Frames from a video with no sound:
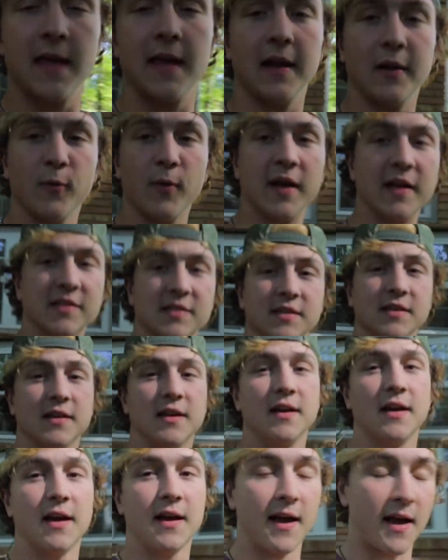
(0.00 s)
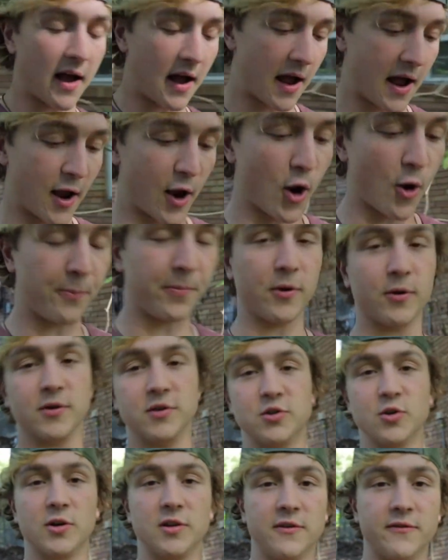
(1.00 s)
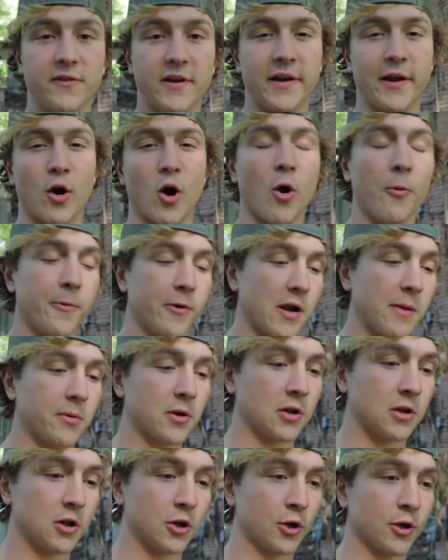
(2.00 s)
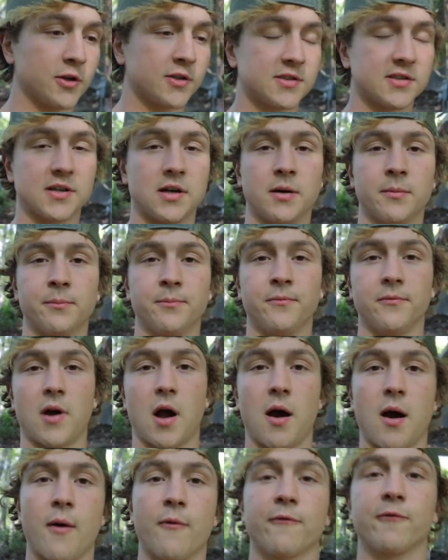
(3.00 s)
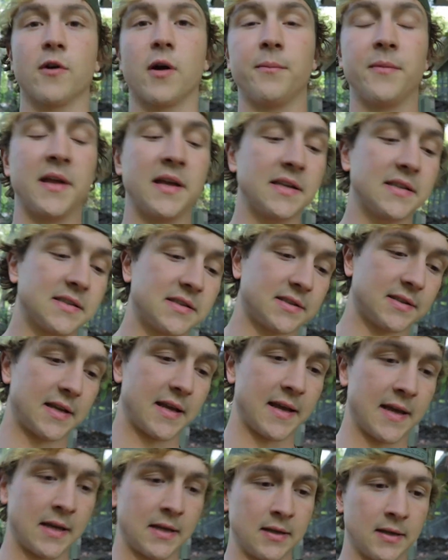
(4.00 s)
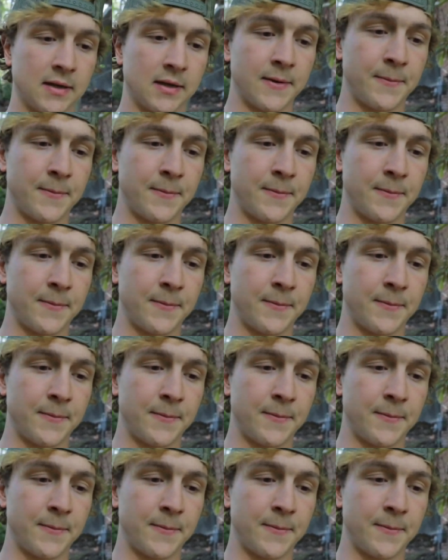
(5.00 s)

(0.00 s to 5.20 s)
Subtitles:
Anyways, I hope you enjoyed the video. Hope you're able to learn some from this, and